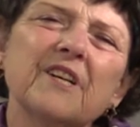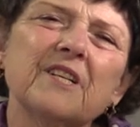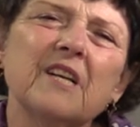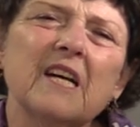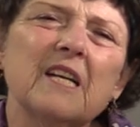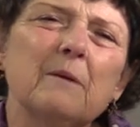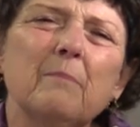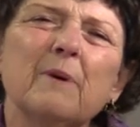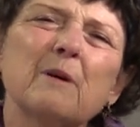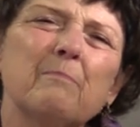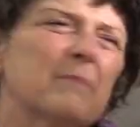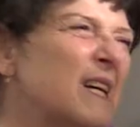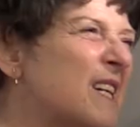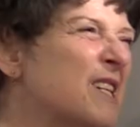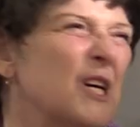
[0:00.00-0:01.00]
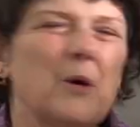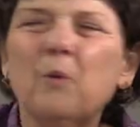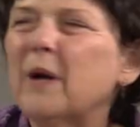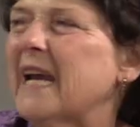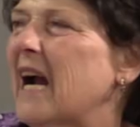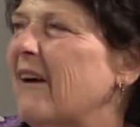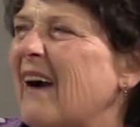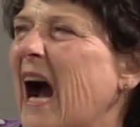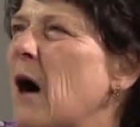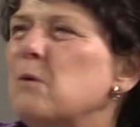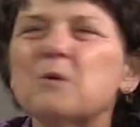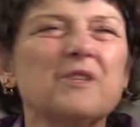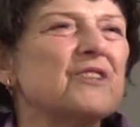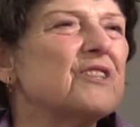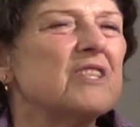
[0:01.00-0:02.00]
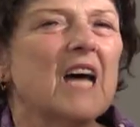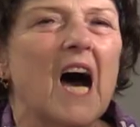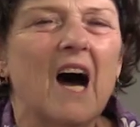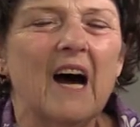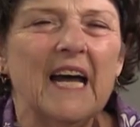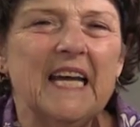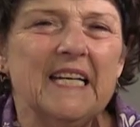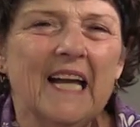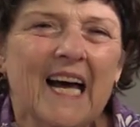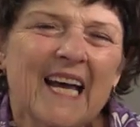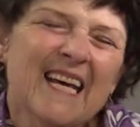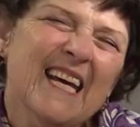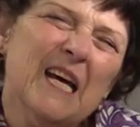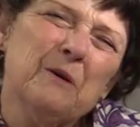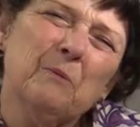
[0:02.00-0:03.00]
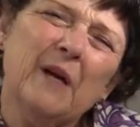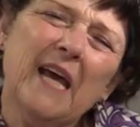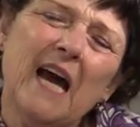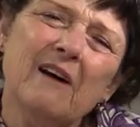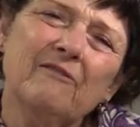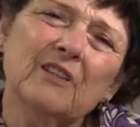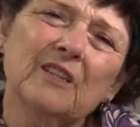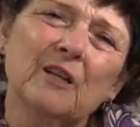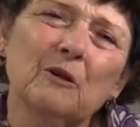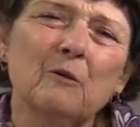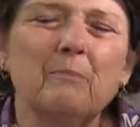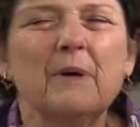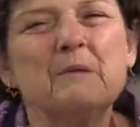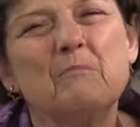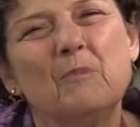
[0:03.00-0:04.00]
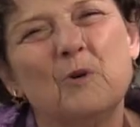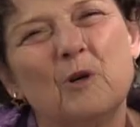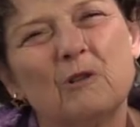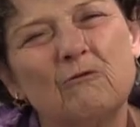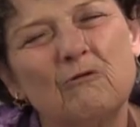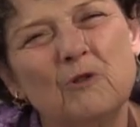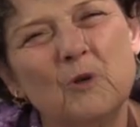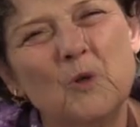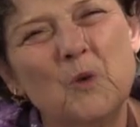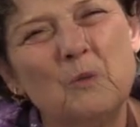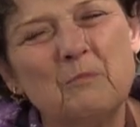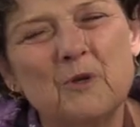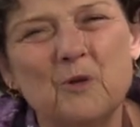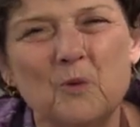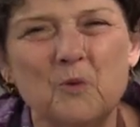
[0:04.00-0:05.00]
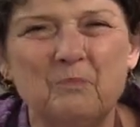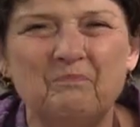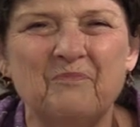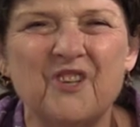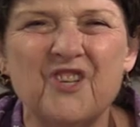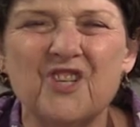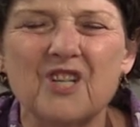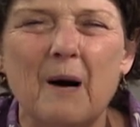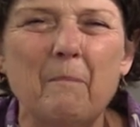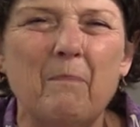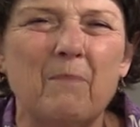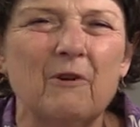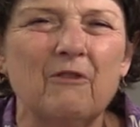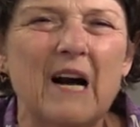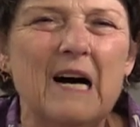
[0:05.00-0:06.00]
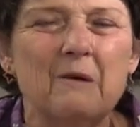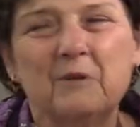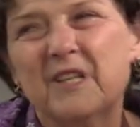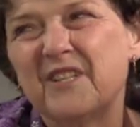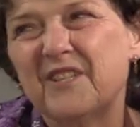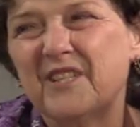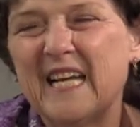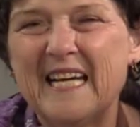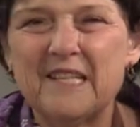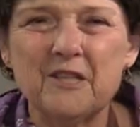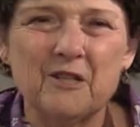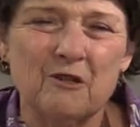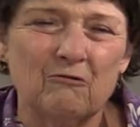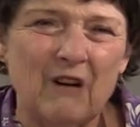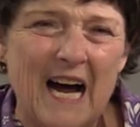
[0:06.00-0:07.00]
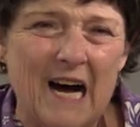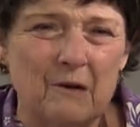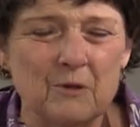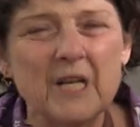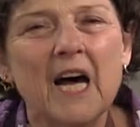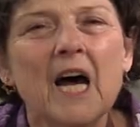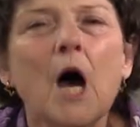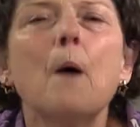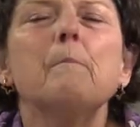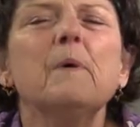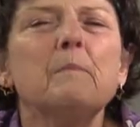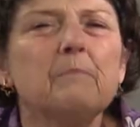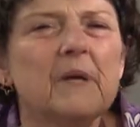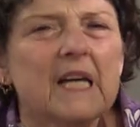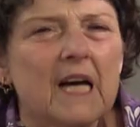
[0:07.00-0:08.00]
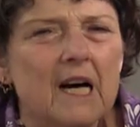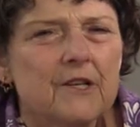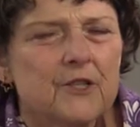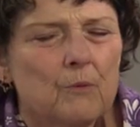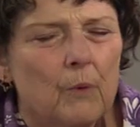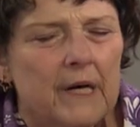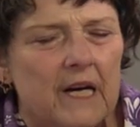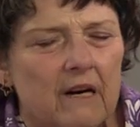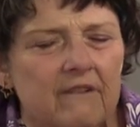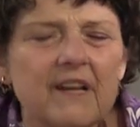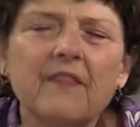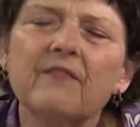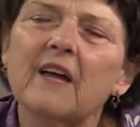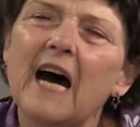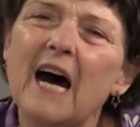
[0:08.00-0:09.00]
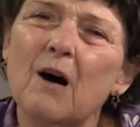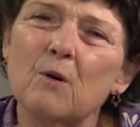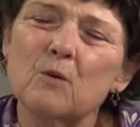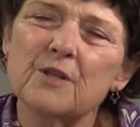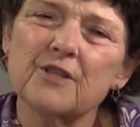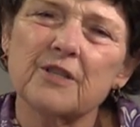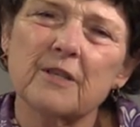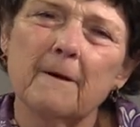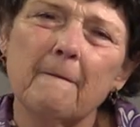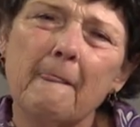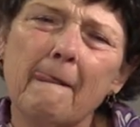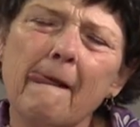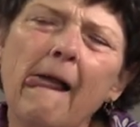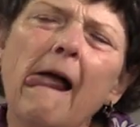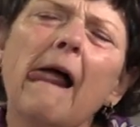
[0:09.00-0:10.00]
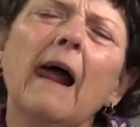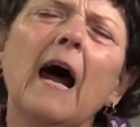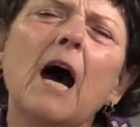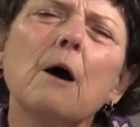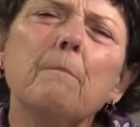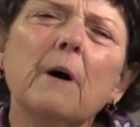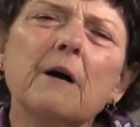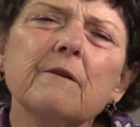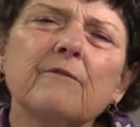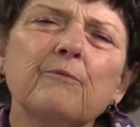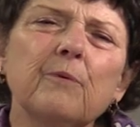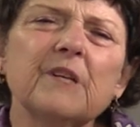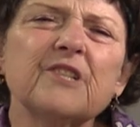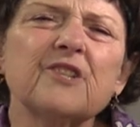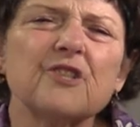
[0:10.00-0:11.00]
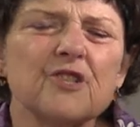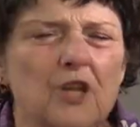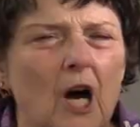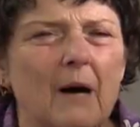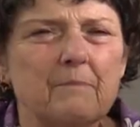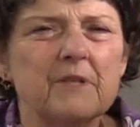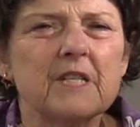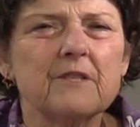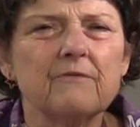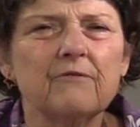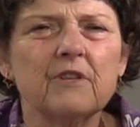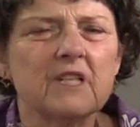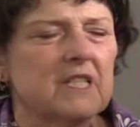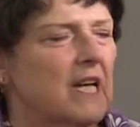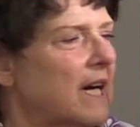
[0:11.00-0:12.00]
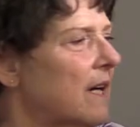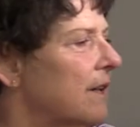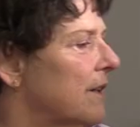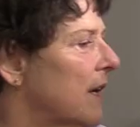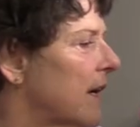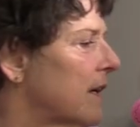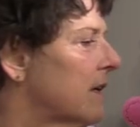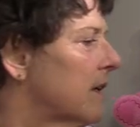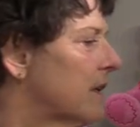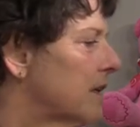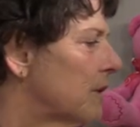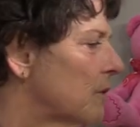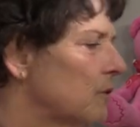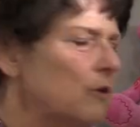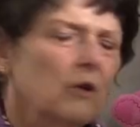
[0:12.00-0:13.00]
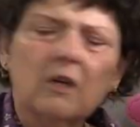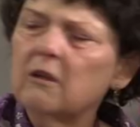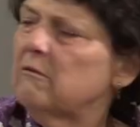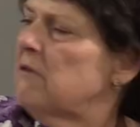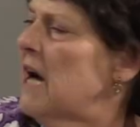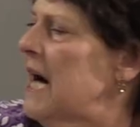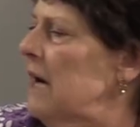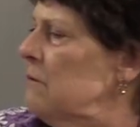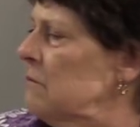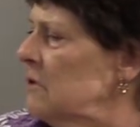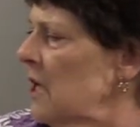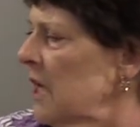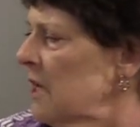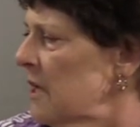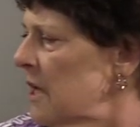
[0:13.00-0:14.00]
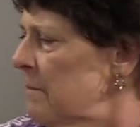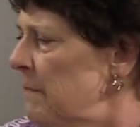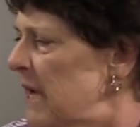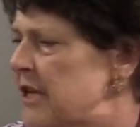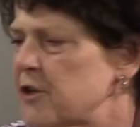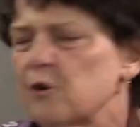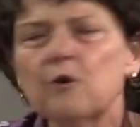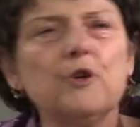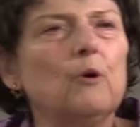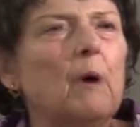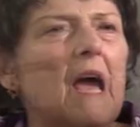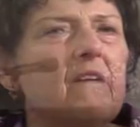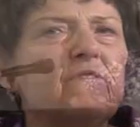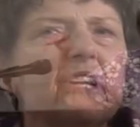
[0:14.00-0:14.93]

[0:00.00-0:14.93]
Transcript: the teddy bear picnic, we are outside, and we have a little bit more room to jump around and dance around. But because we are in the house, how about if we stop just for a second, look around, make sure you have